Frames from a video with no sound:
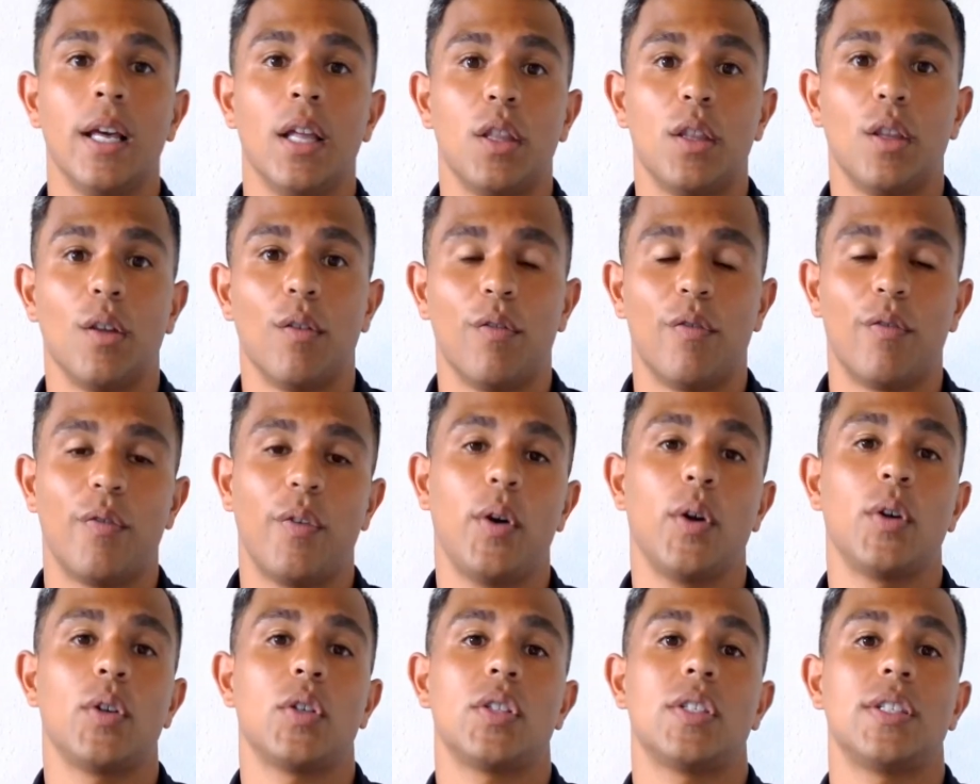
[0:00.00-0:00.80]
The
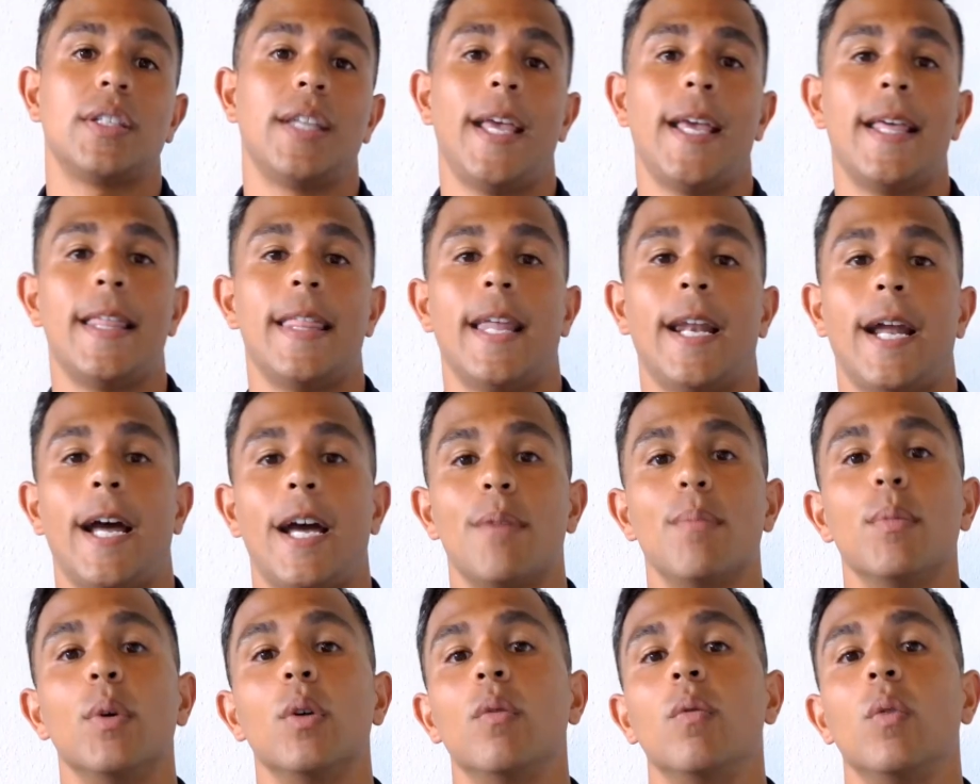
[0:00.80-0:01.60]
first day that
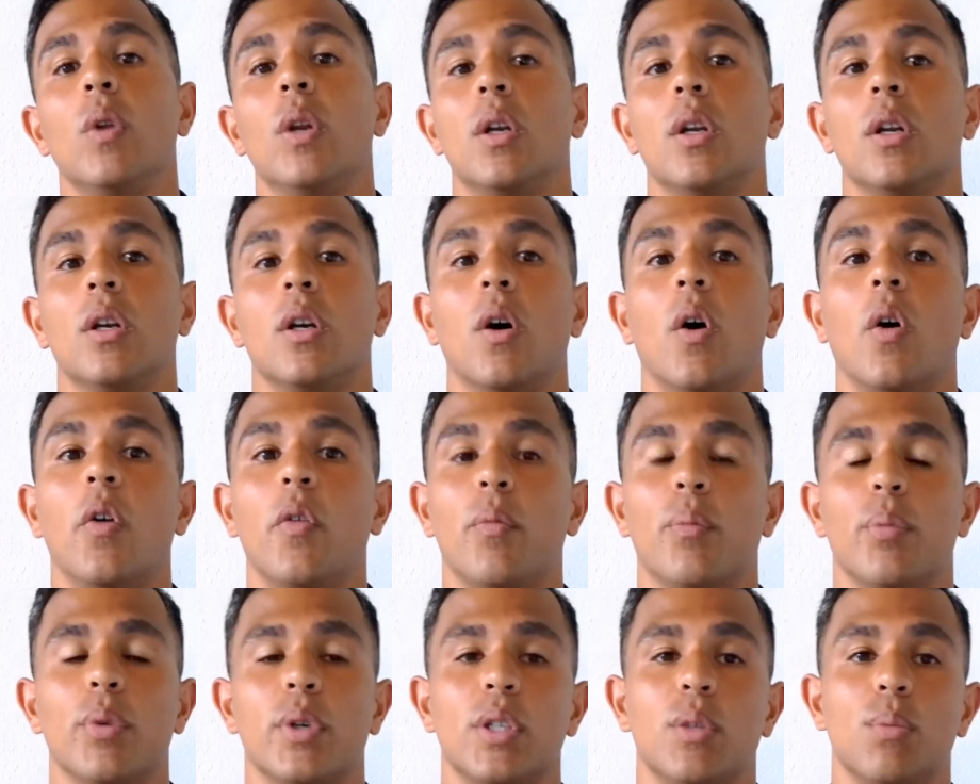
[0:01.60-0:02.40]
I moved into
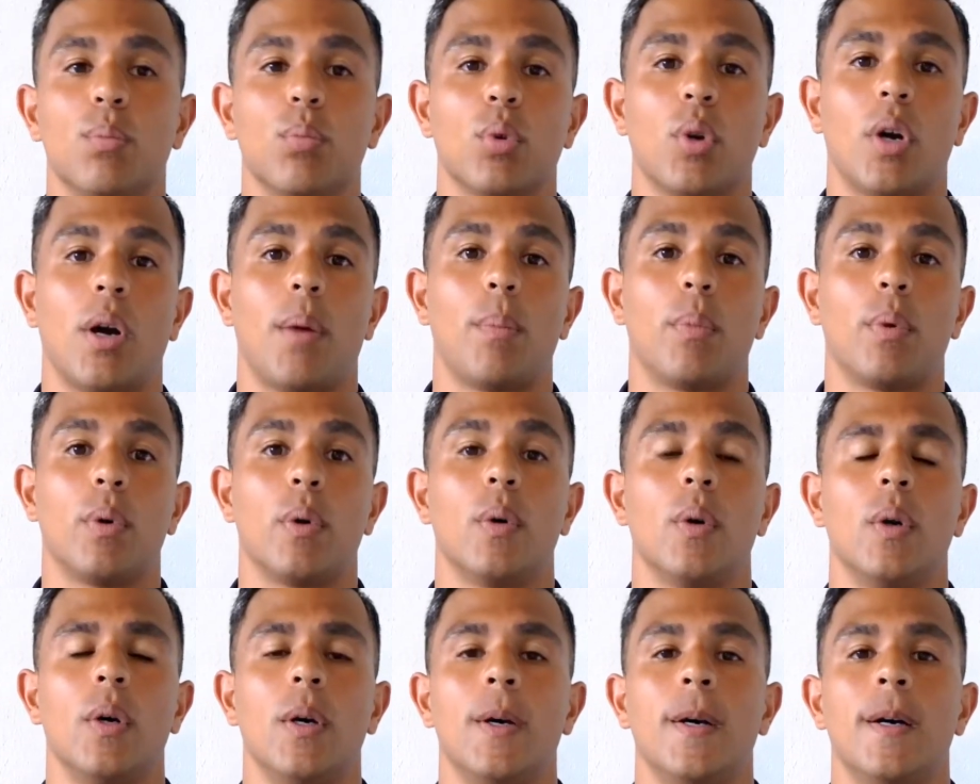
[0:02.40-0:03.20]
Gulf Breeze proper,
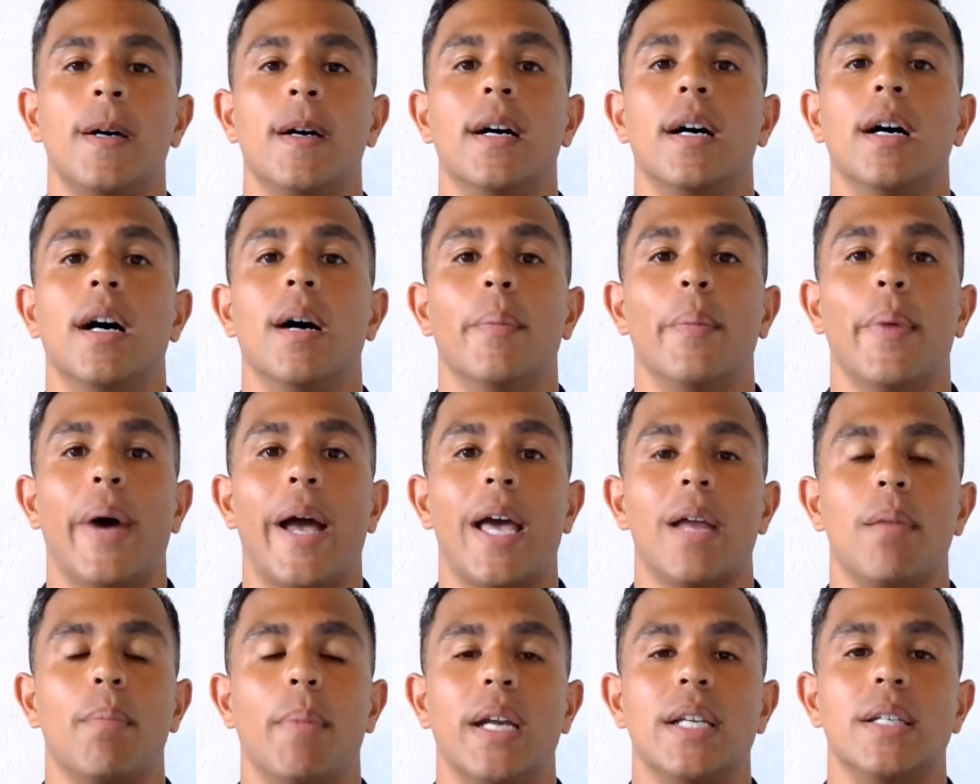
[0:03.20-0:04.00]
I
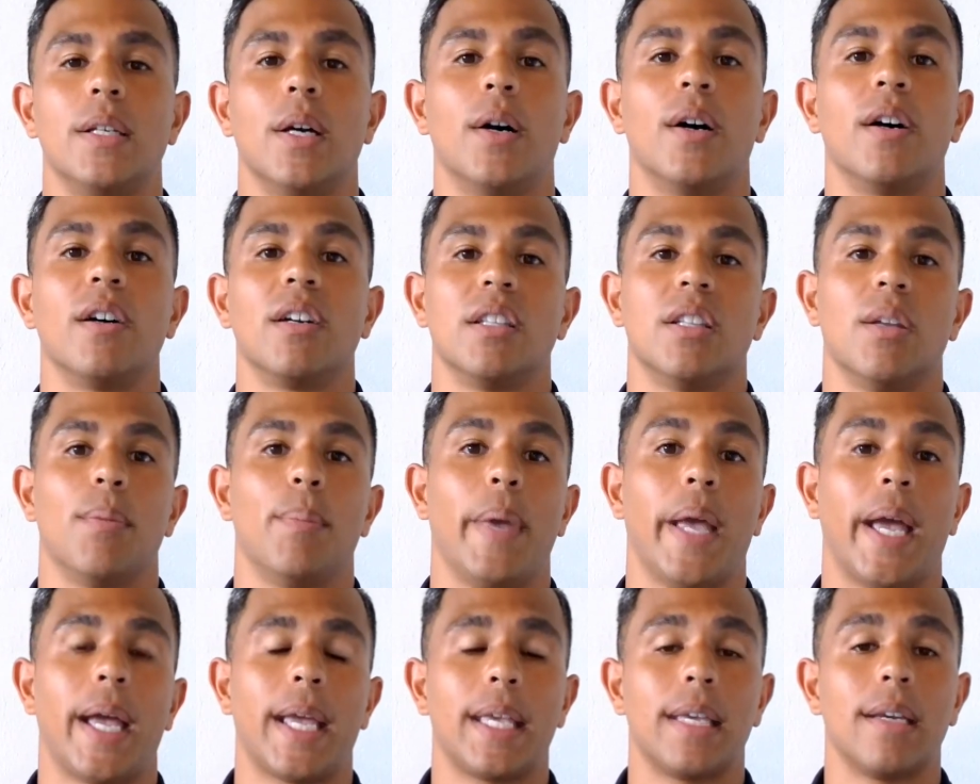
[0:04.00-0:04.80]
had my dog in the
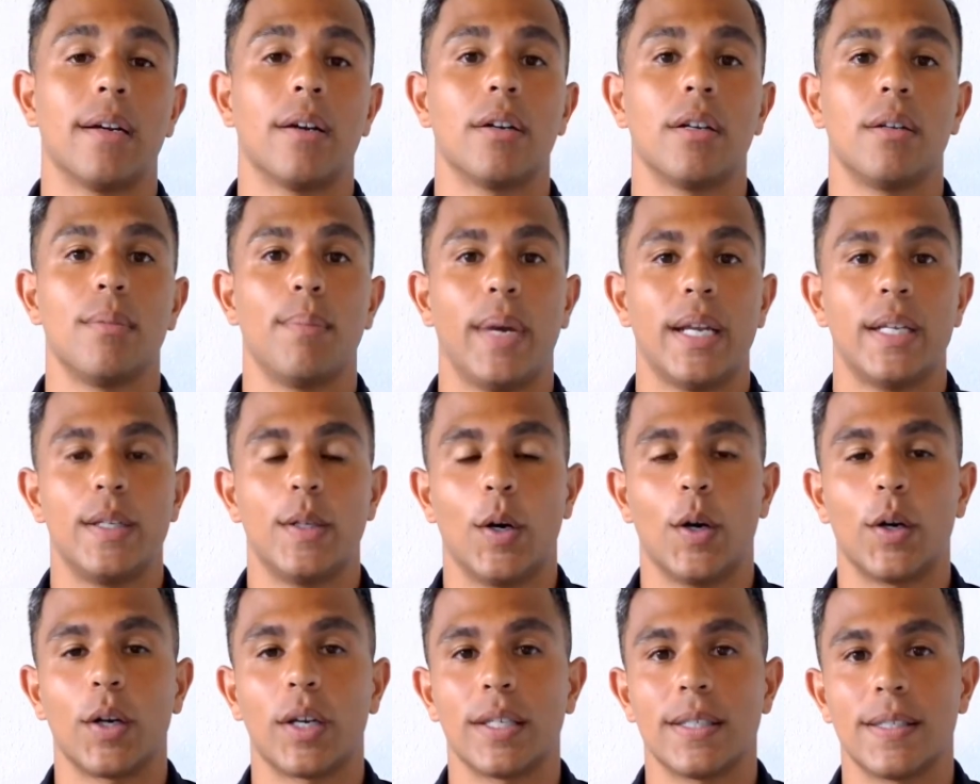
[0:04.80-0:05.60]
backyard and my
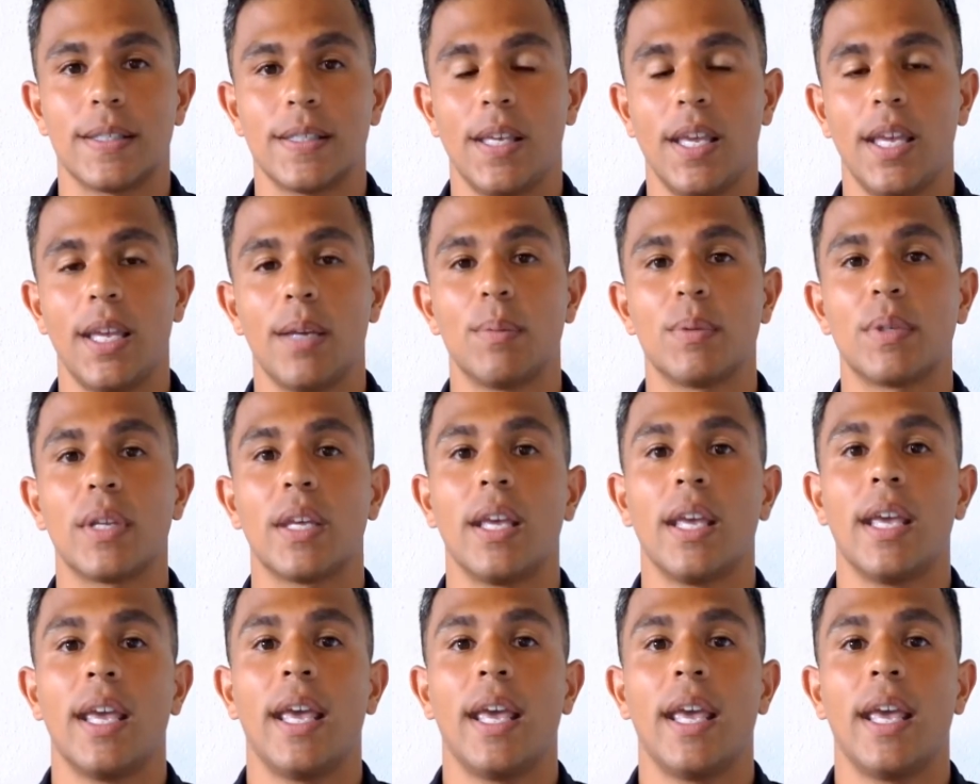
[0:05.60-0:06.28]
dog escaped.